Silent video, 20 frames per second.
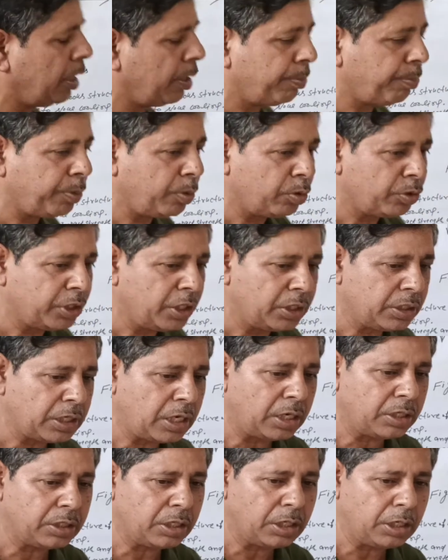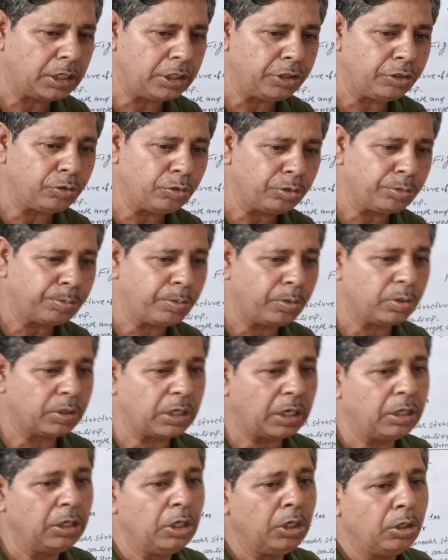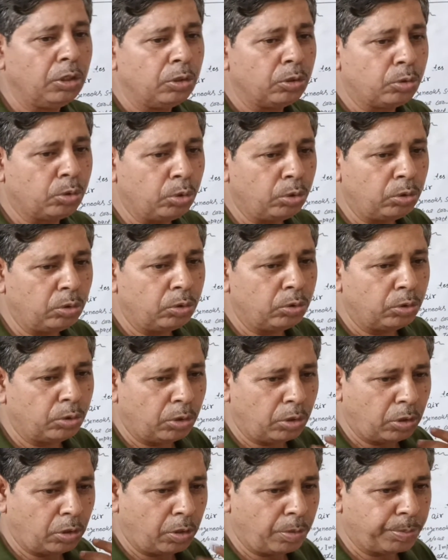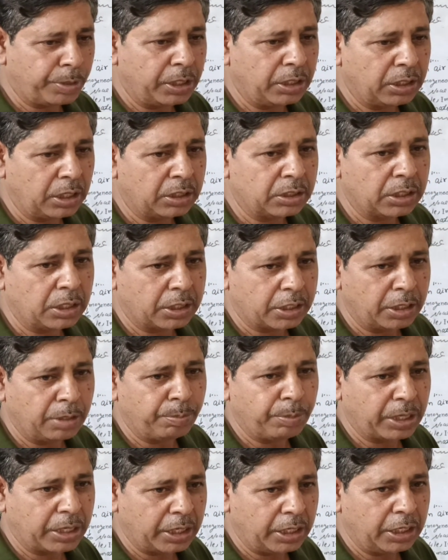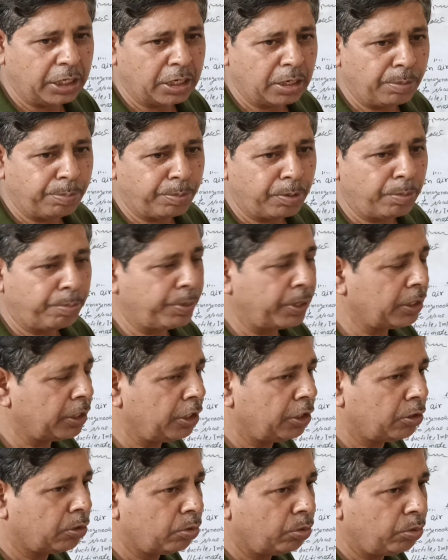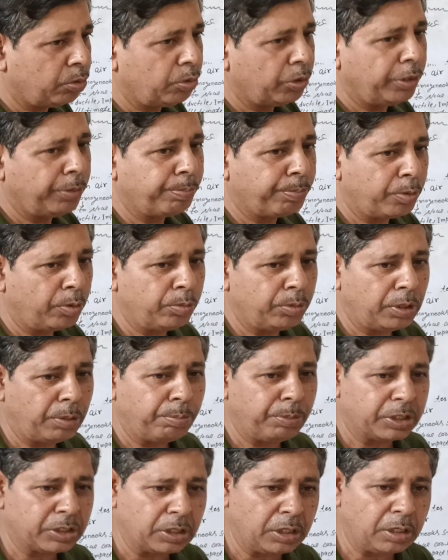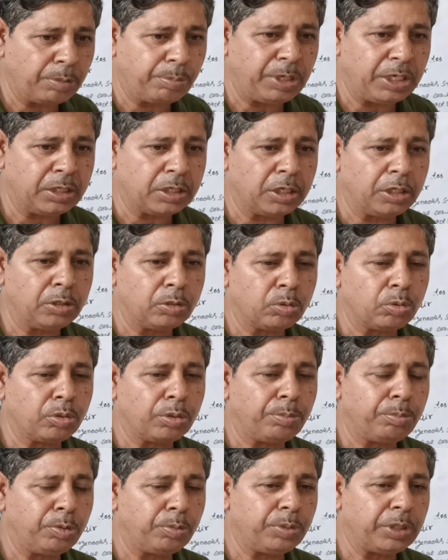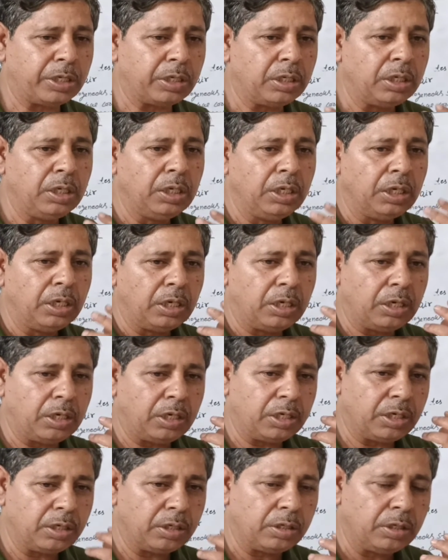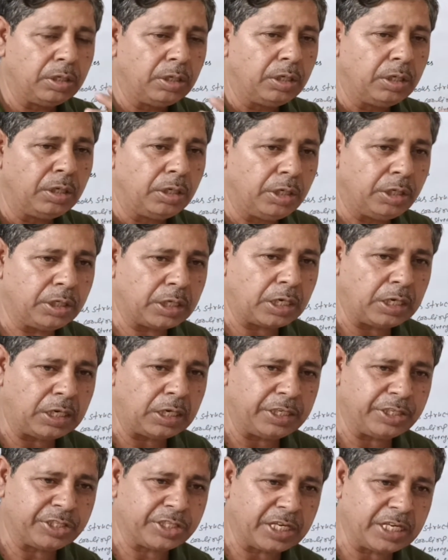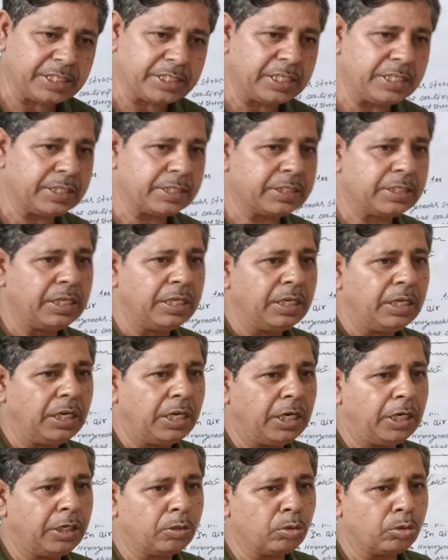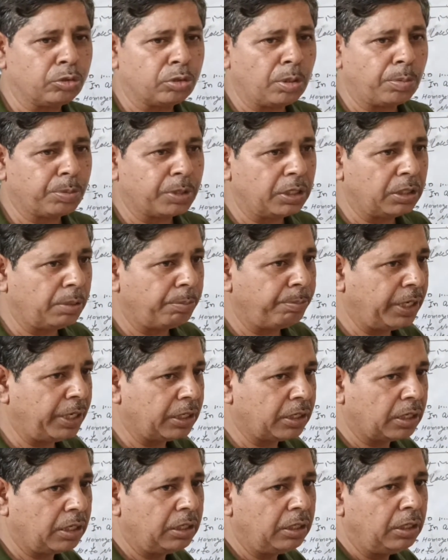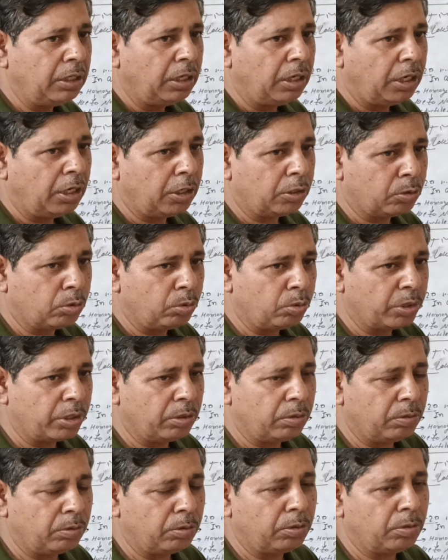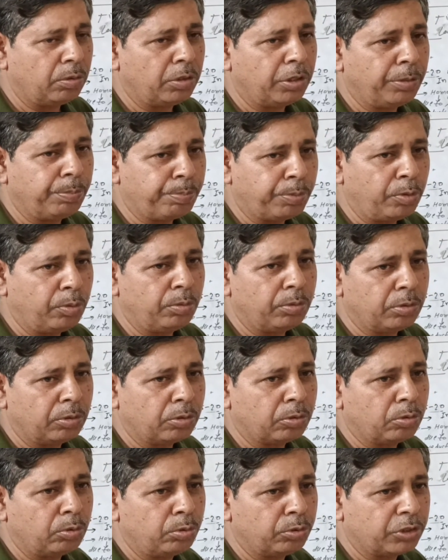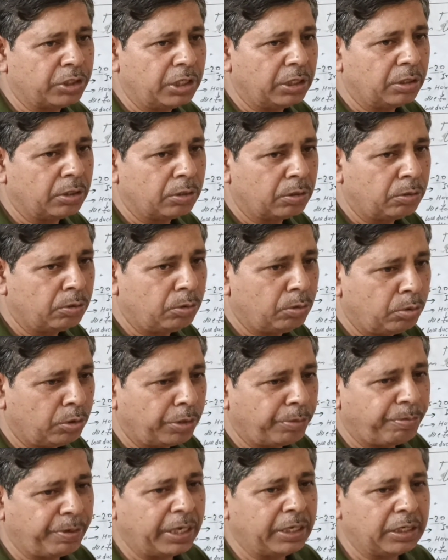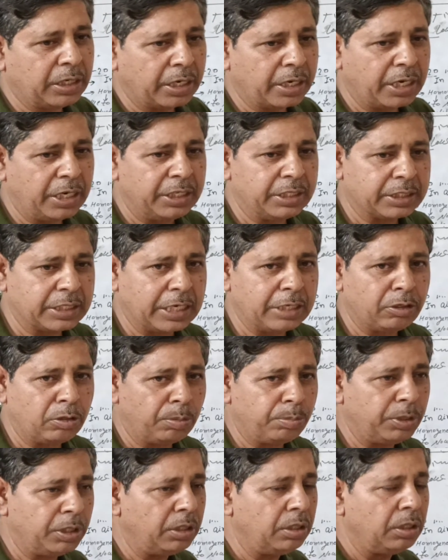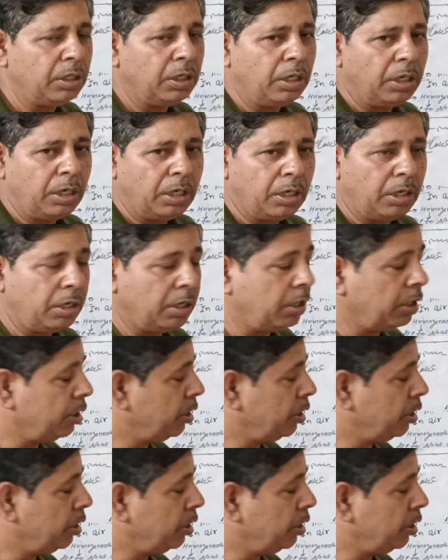process are generally used for the to obtain the certain mechanical property, to improve the machinability, to remove the internal stasis, and to soften the metal, to improve, to change, to refine the grain size of the uh,